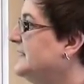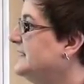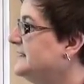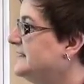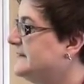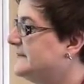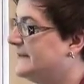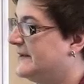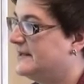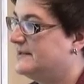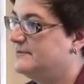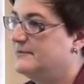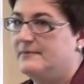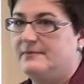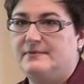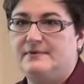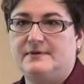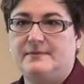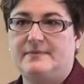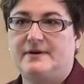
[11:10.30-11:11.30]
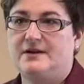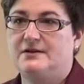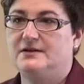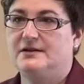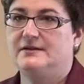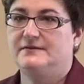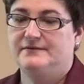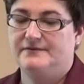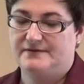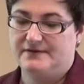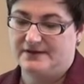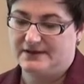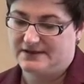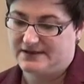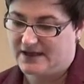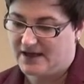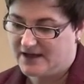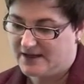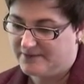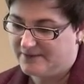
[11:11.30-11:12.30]
going to spend the bulk of the
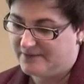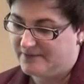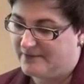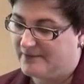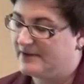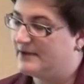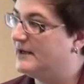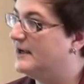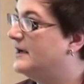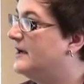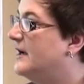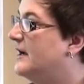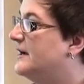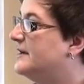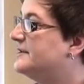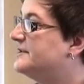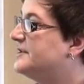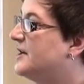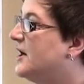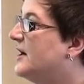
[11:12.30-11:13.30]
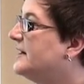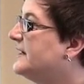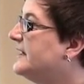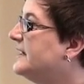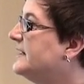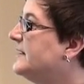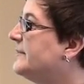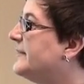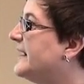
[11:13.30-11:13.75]
time uh, talking